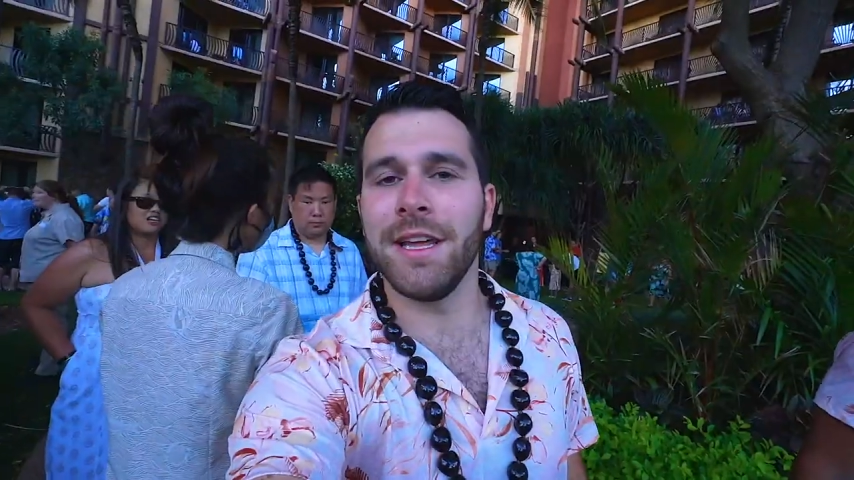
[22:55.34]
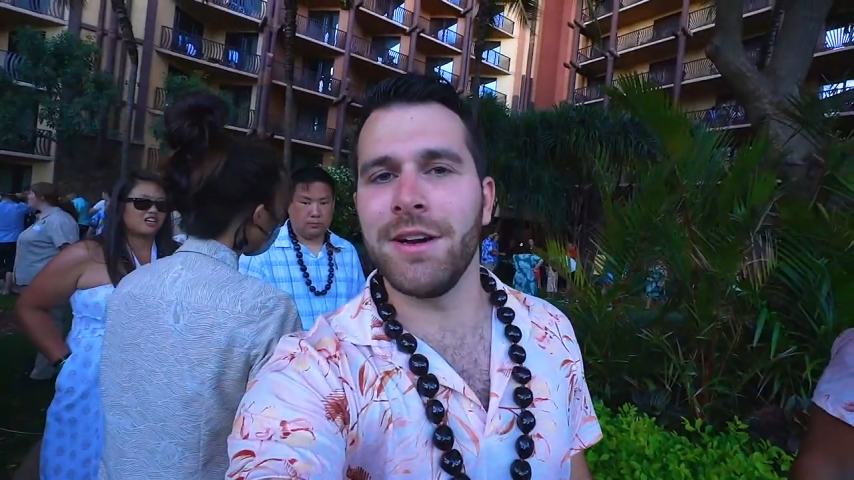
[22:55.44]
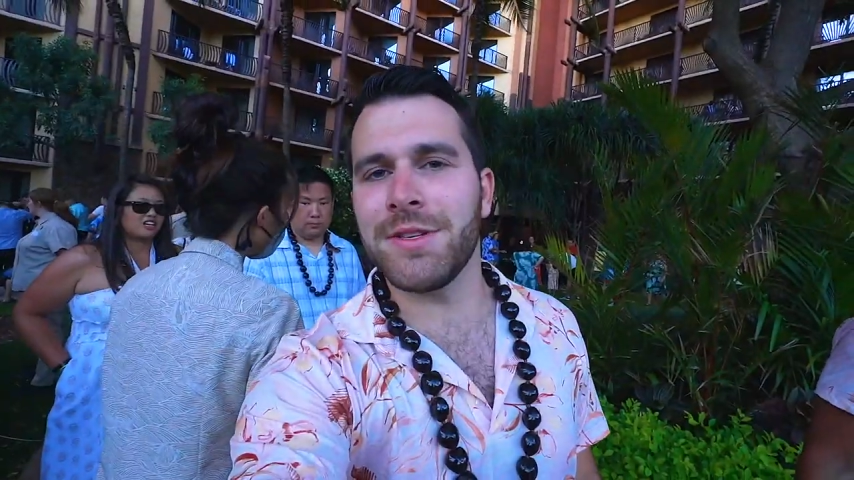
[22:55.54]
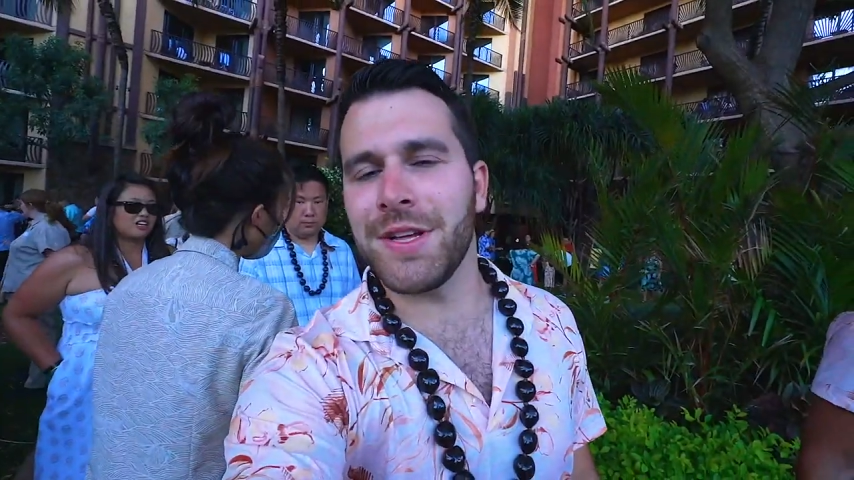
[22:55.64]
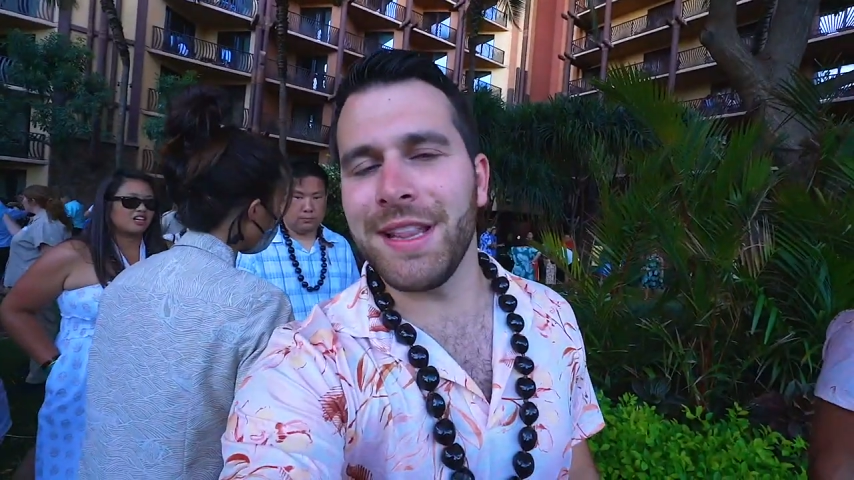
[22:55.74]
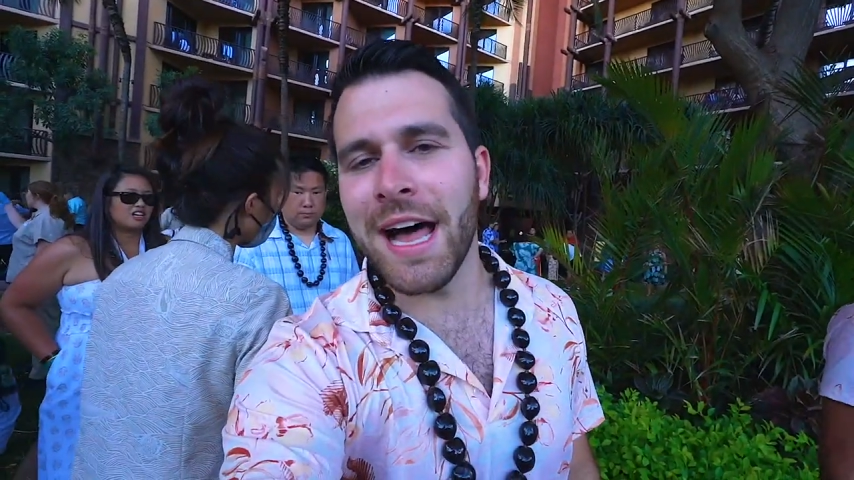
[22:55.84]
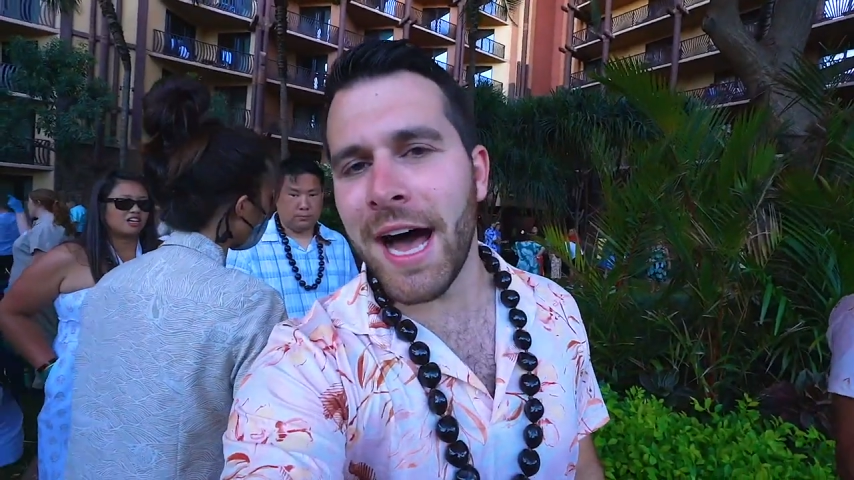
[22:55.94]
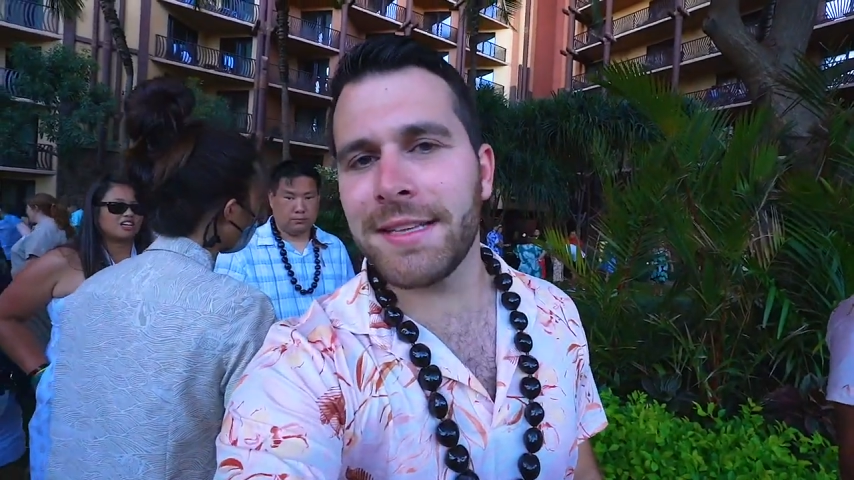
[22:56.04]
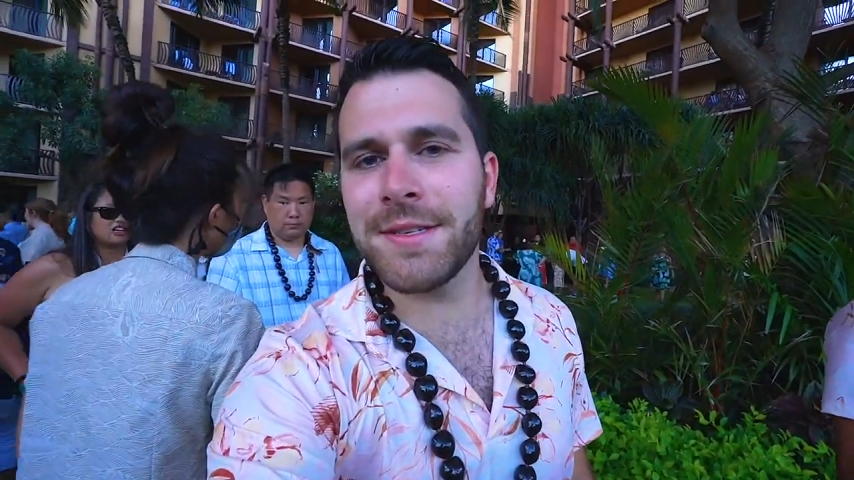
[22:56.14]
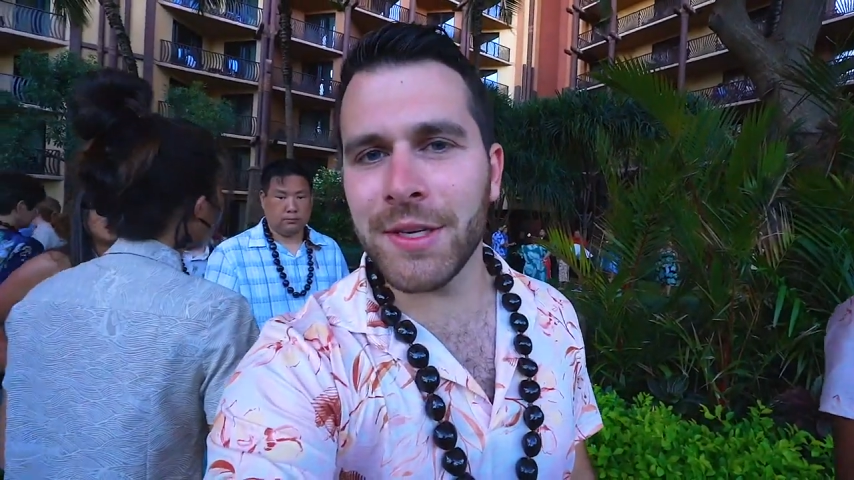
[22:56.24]
There's a
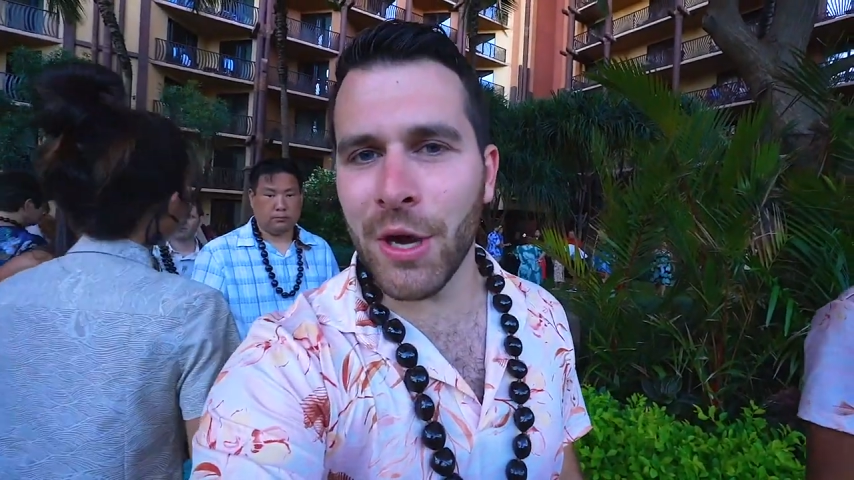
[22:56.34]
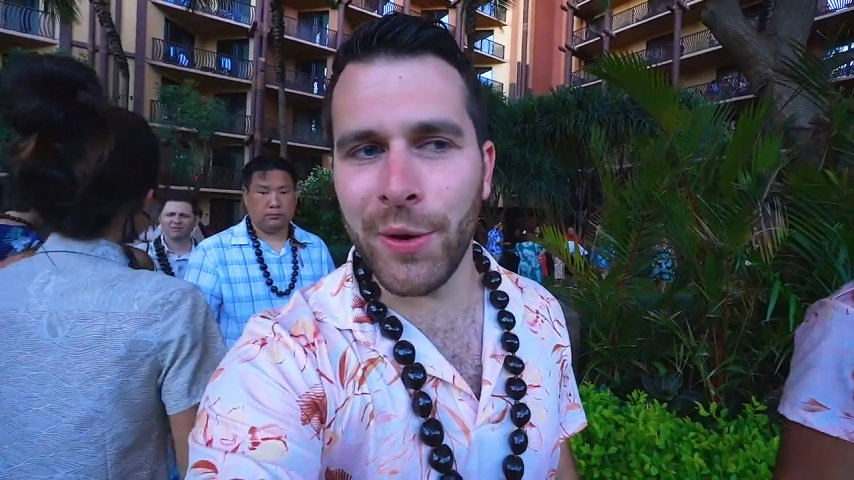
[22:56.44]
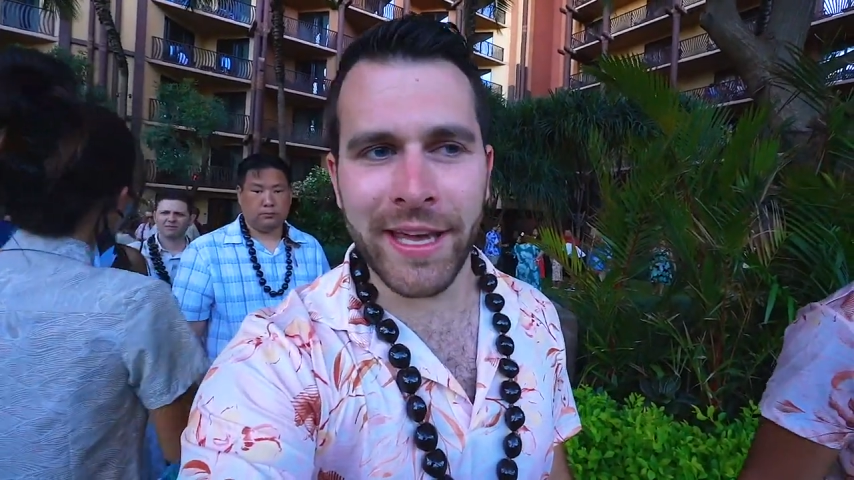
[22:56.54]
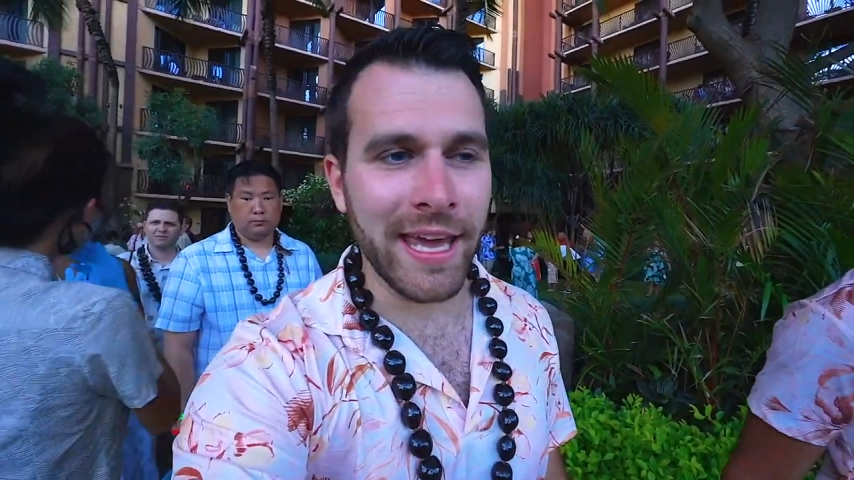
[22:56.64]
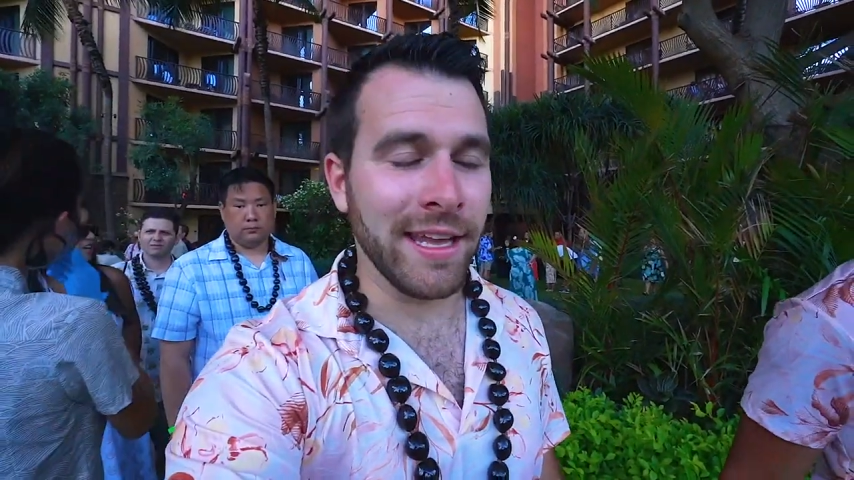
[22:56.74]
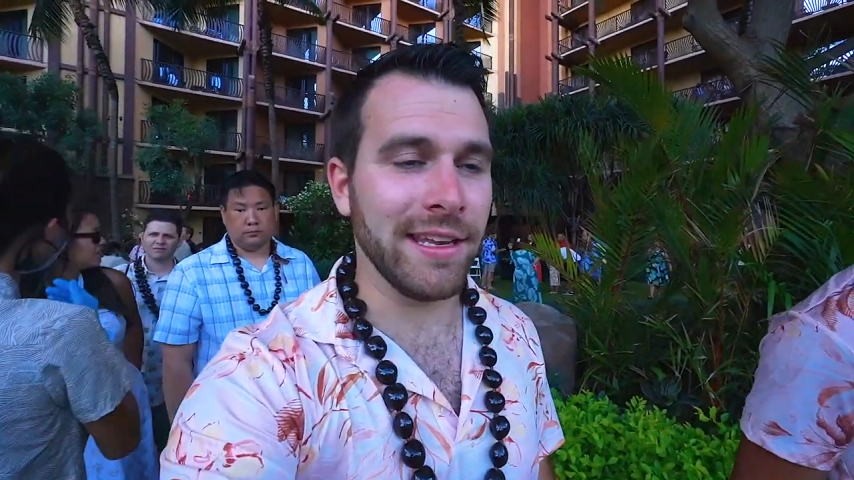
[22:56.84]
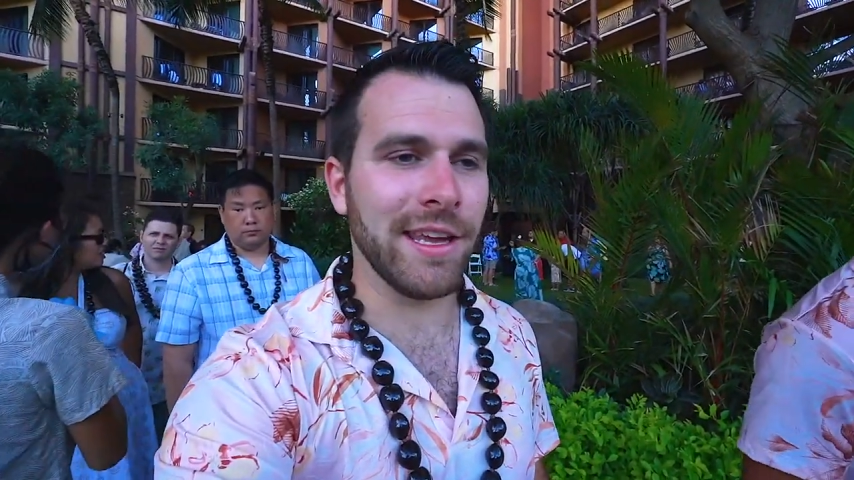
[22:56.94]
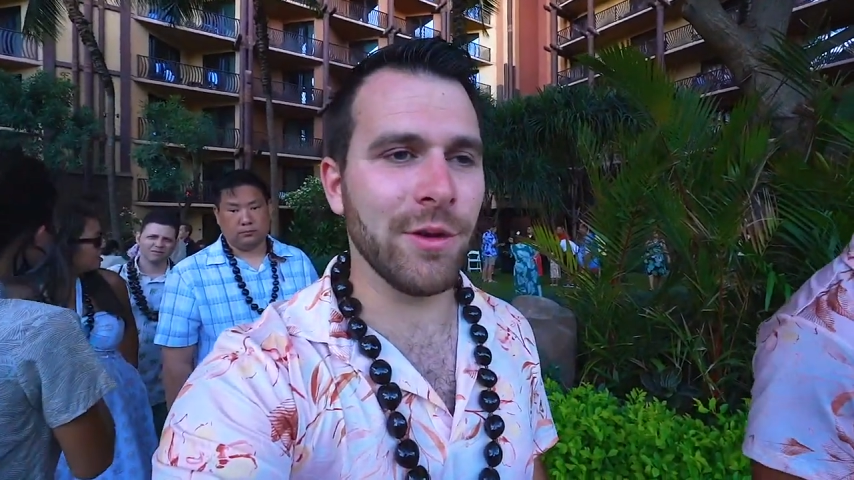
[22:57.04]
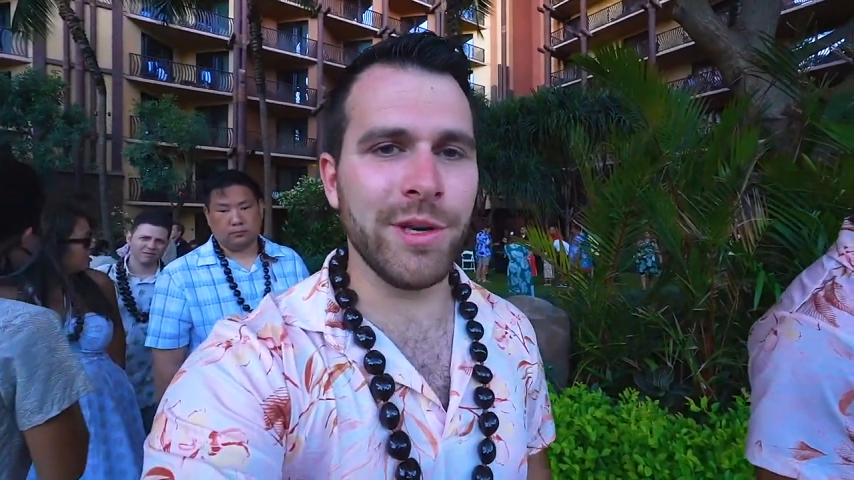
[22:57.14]
lot going in here.